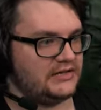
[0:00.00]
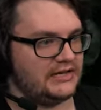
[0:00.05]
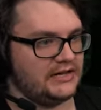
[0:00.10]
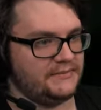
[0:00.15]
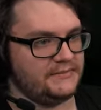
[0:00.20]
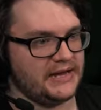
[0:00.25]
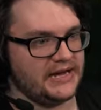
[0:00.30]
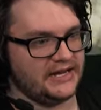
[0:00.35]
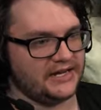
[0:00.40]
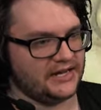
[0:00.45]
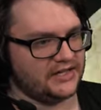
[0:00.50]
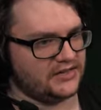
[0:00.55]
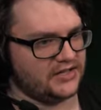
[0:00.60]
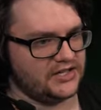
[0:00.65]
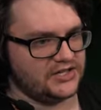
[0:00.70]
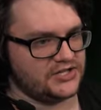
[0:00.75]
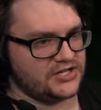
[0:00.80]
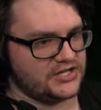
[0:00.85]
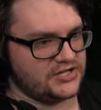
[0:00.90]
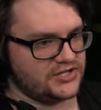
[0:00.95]
He may not
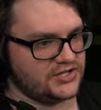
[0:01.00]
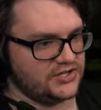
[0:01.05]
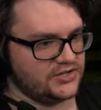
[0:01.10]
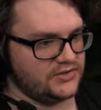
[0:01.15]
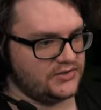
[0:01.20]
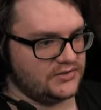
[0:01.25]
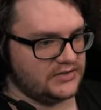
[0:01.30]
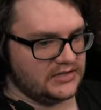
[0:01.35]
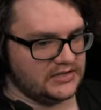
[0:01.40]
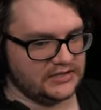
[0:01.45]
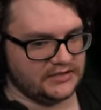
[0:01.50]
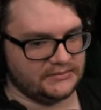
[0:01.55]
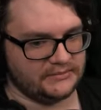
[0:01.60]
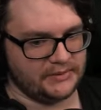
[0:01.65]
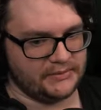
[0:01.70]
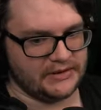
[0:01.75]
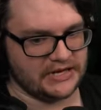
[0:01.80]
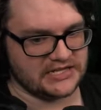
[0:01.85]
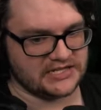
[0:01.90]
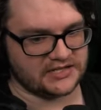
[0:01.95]
lunge at you,
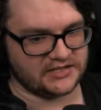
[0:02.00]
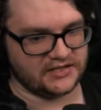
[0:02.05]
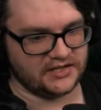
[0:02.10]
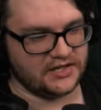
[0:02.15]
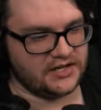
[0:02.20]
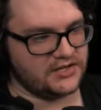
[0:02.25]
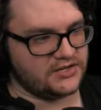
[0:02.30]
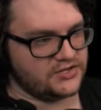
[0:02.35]
but basically